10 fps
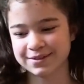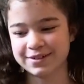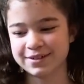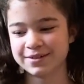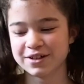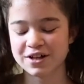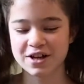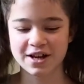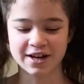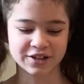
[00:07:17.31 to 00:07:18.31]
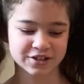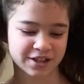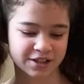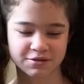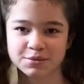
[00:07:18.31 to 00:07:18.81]
Yeah, and I just
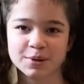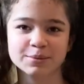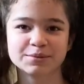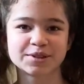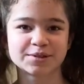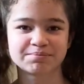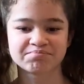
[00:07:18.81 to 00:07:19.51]
hate those bumps.